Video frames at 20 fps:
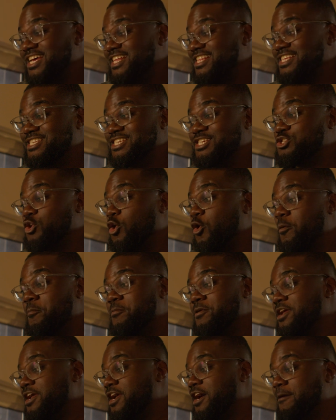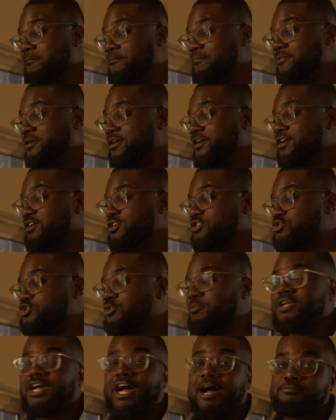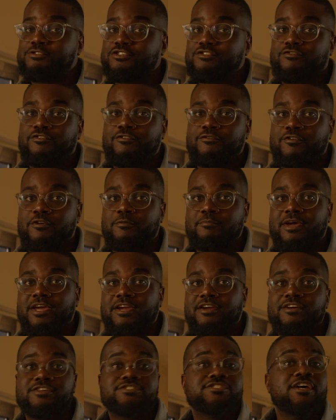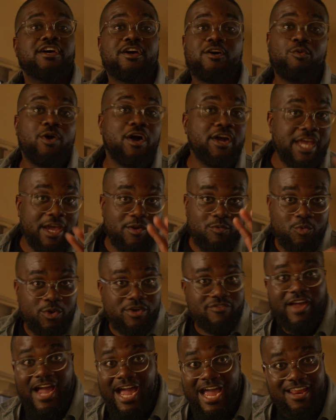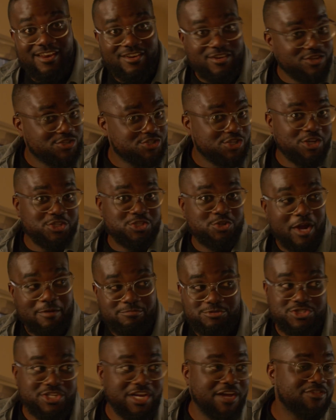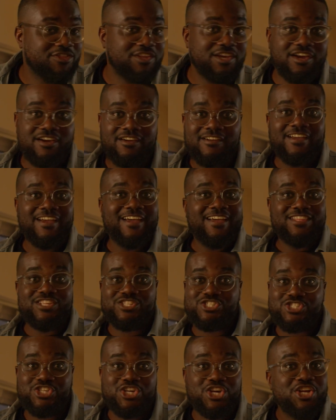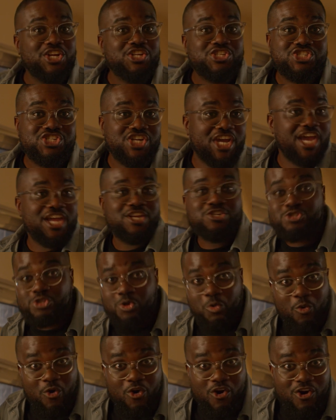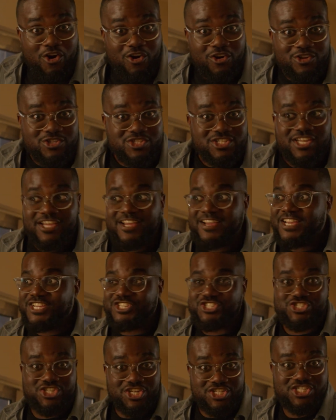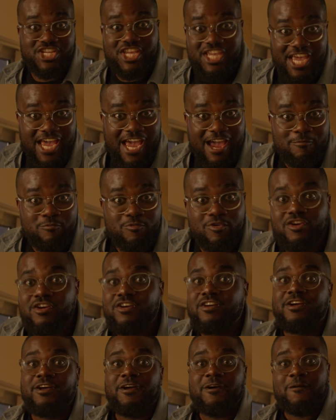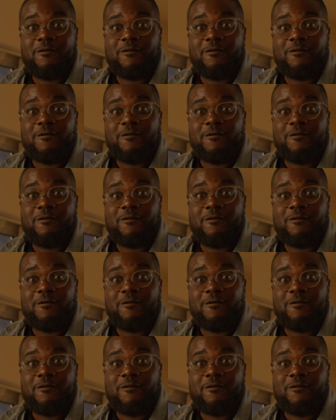This is opening up so many options for filmmakers. Again, there's tons of options out there. This isn't gonna change the world. It's just a camera.